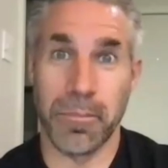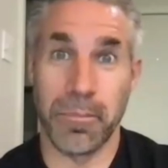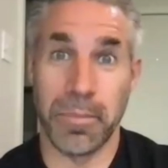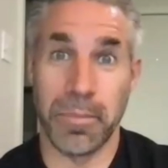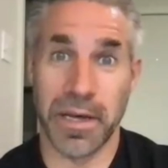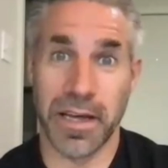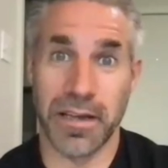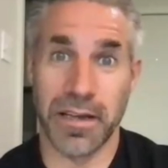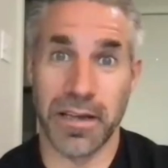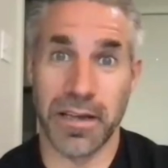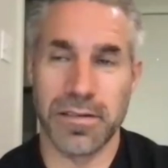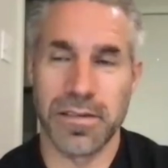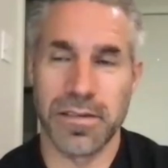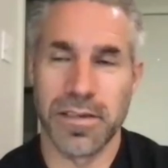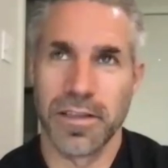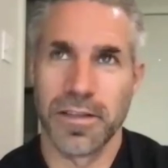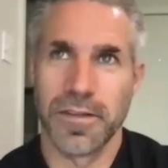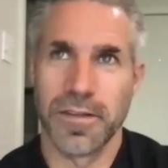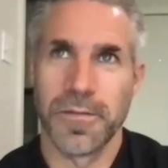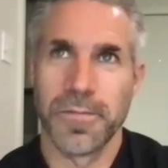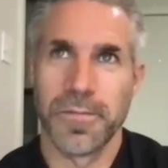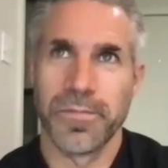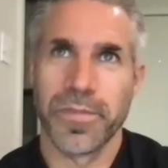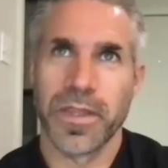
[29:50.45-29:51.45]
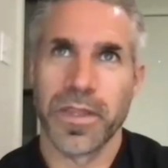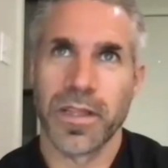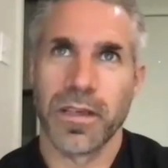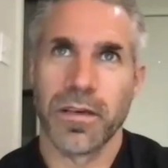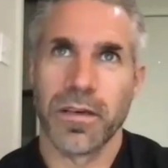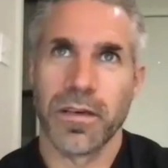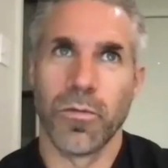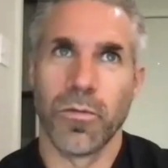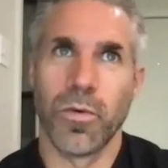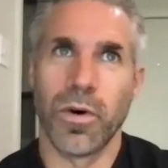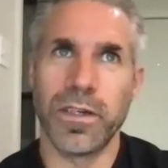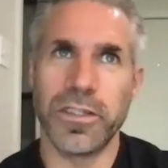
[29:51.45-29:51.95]
But
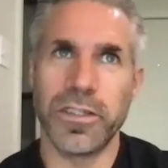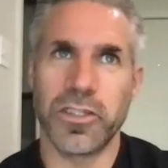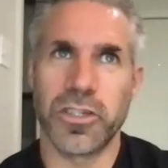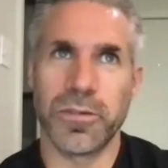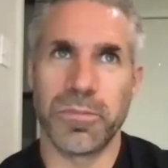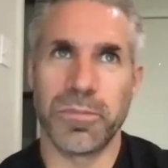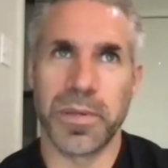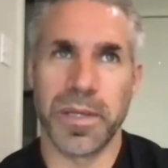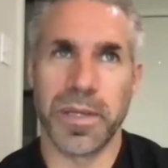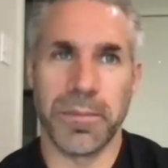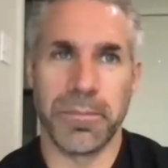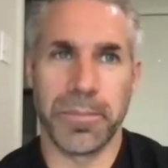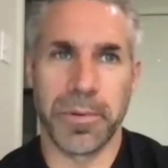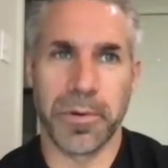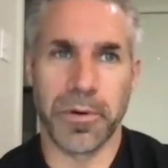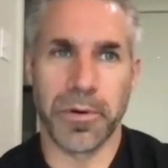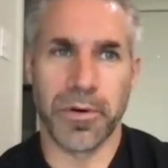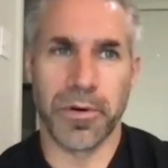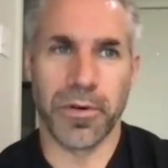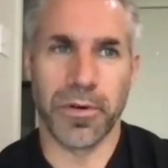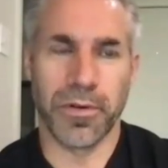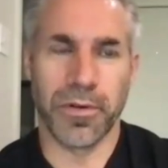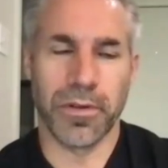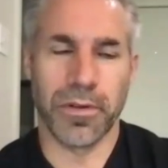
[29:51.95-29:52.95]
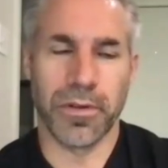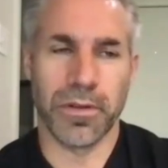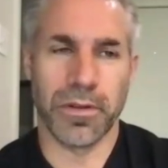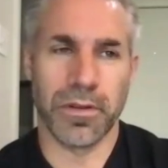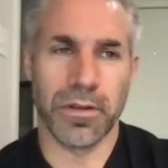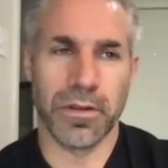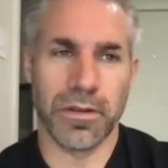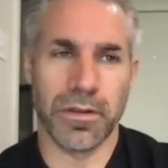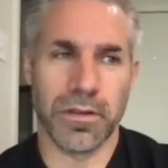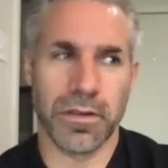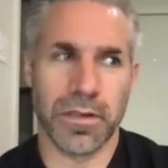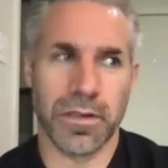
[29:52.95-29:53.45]
what should people
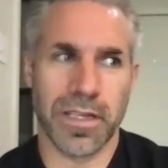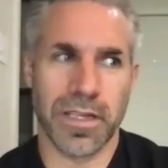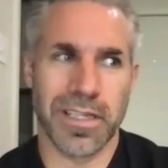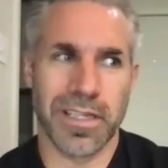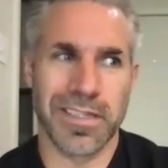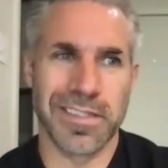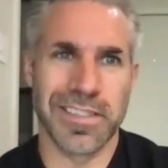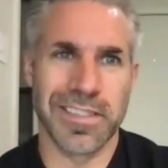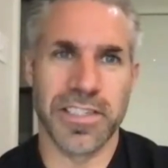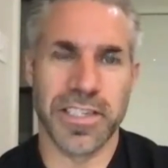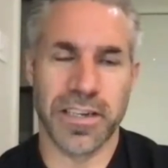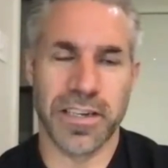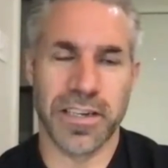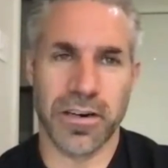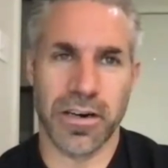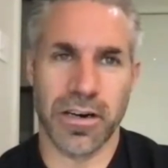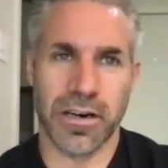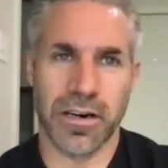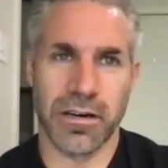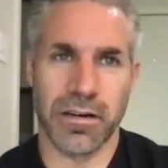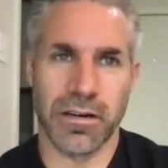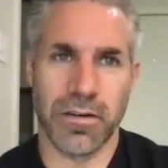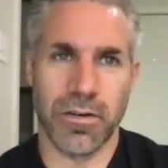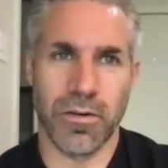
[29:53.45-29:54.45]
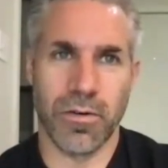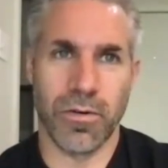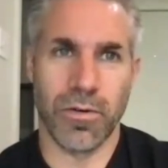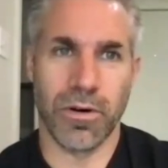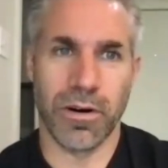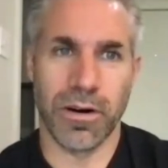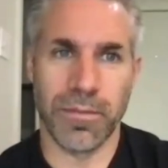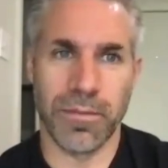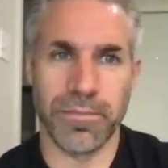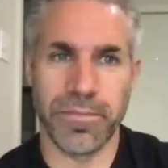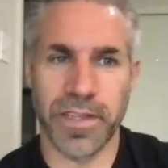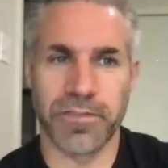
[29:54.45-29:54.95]
consider,
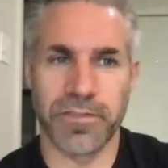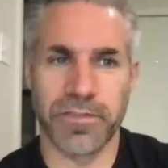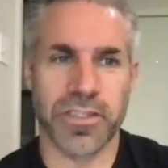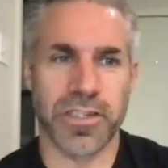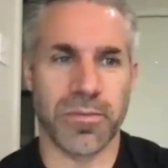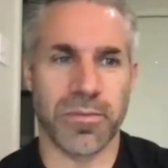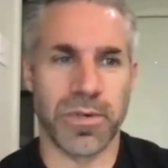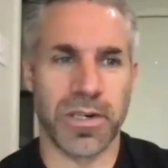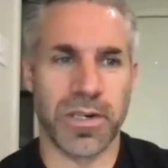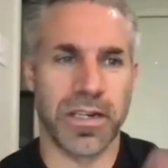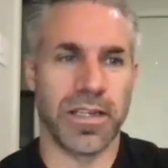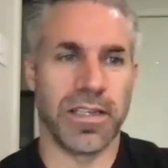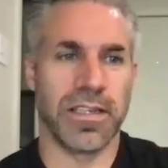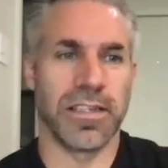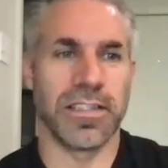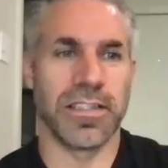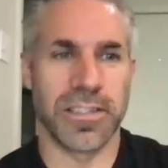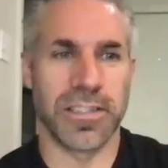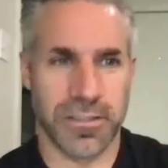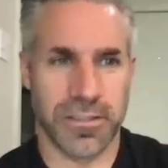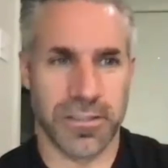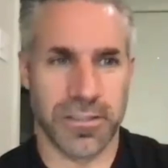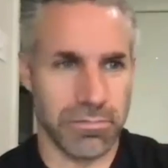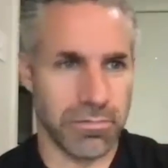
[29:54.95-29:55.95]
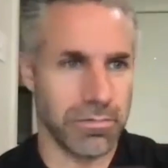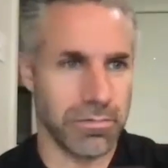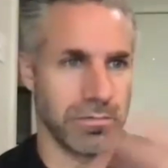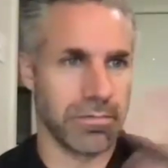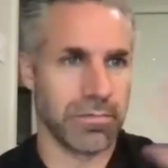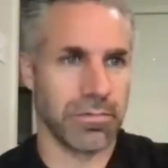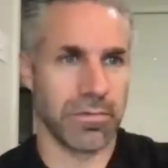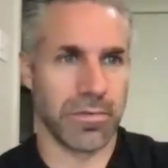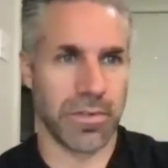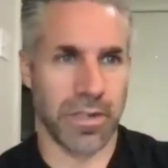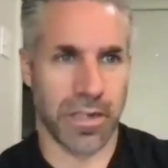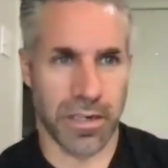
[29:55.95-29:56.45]
or if someone is
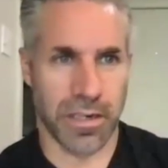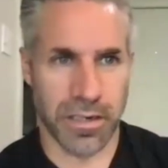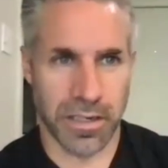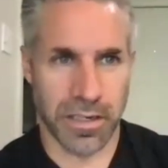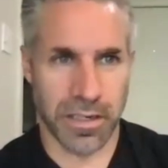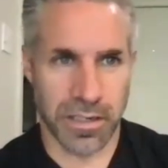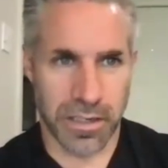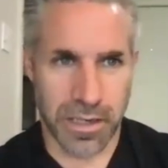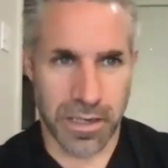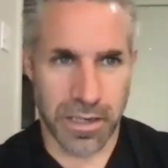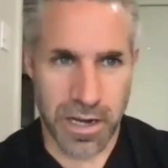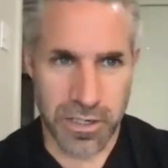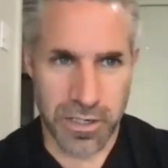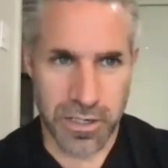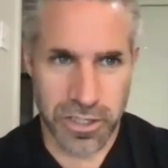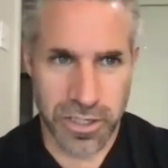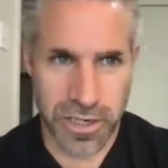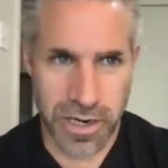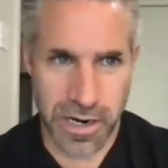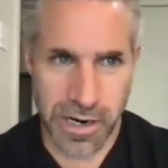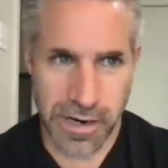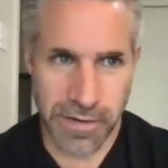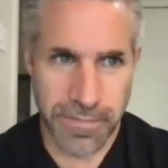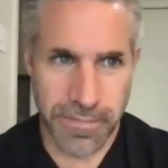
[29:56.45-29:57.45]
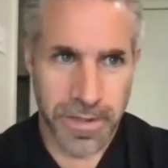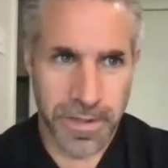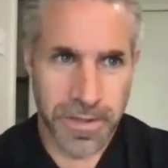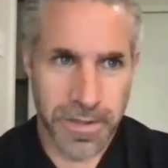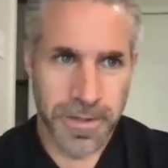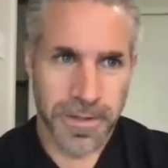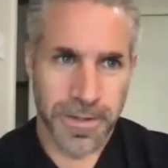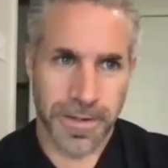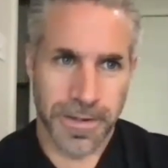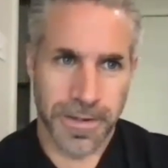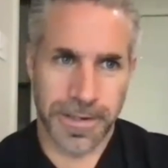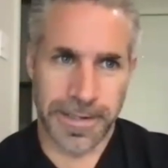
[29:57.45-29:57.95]
on a cost share
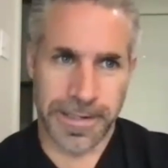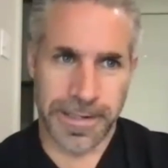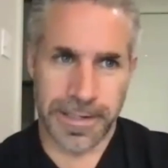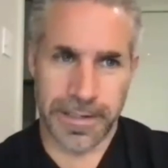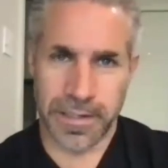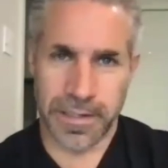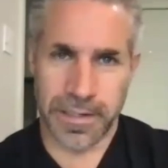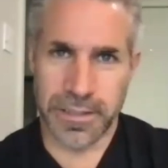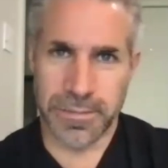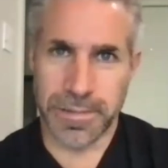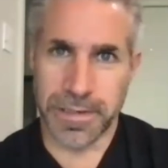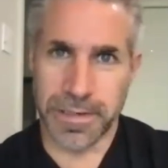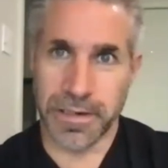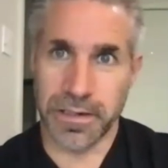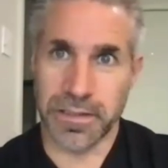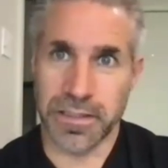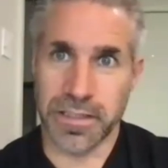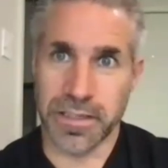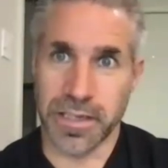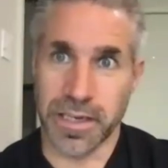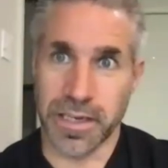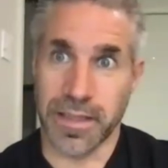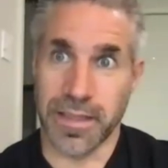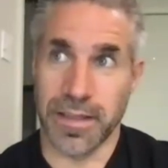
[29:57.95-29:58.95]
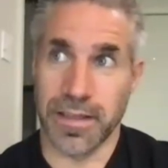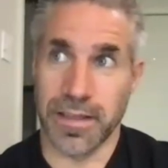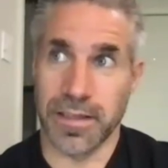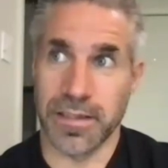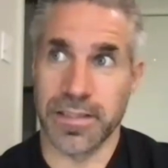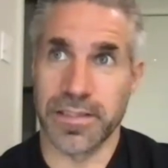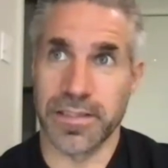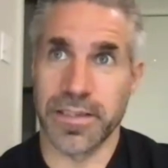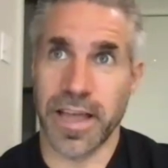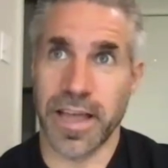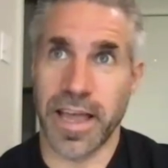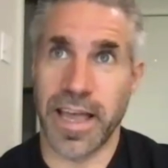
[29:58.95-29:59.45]
experience like
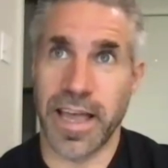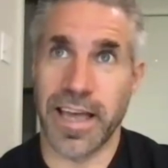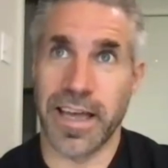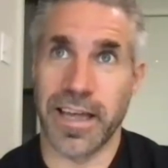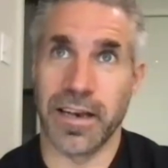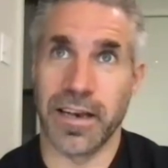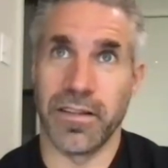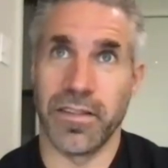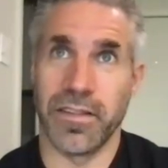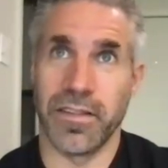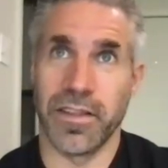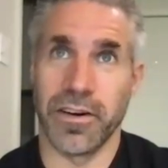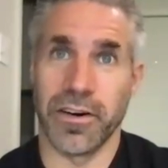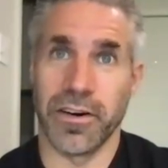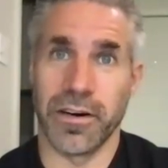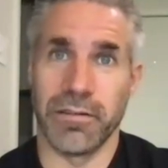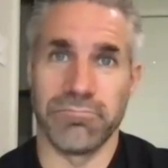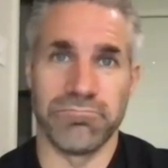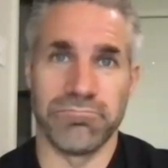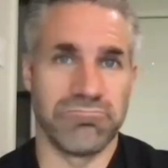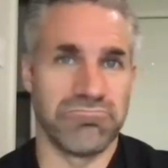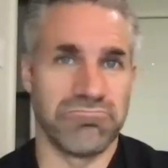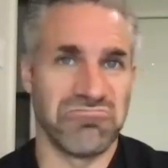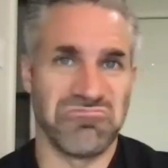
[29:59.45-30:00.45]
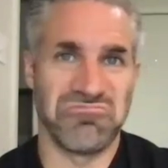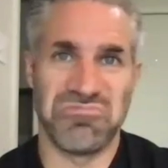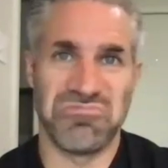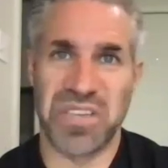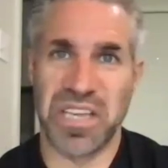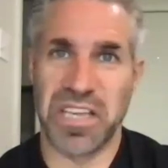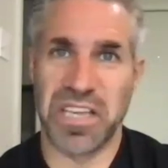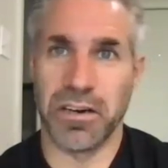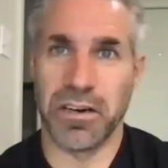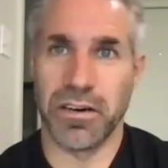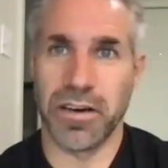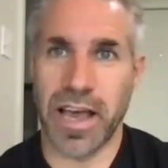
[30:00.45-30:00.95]
this and they're
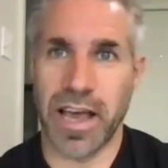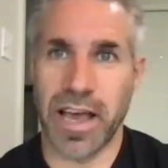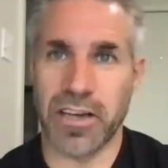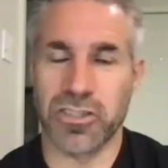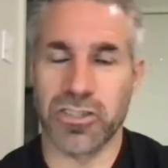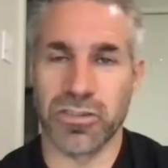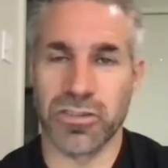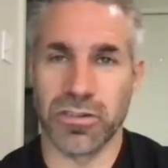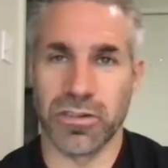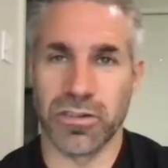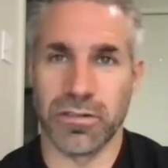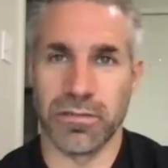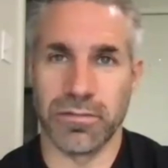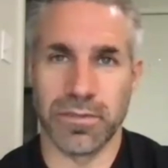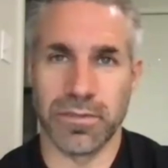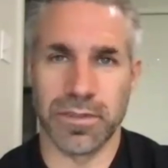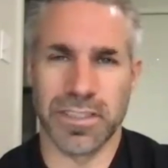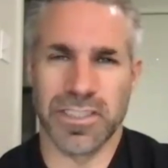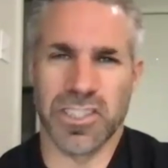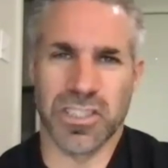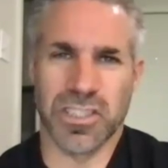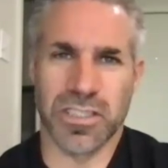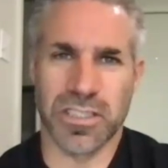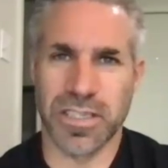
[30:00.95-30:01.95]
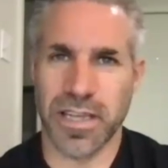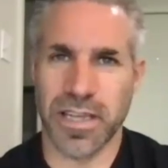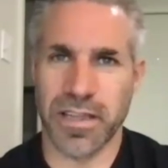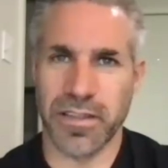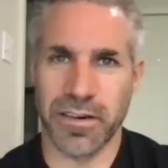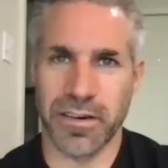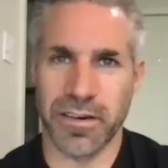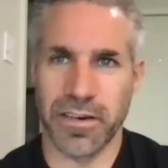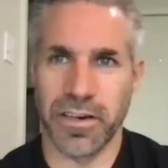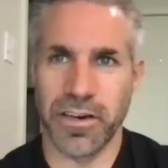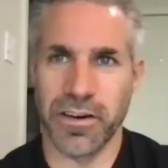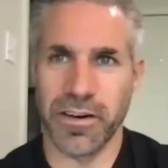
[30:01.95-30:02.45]
international, let's just say
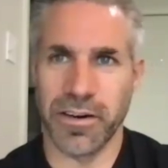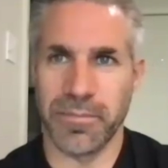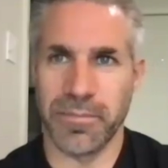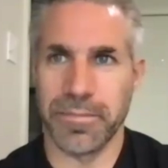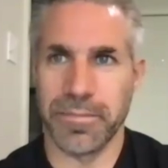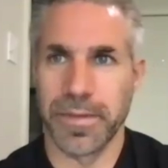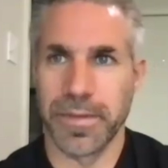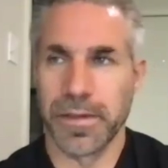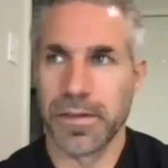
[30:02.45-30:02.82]
they're in Europe,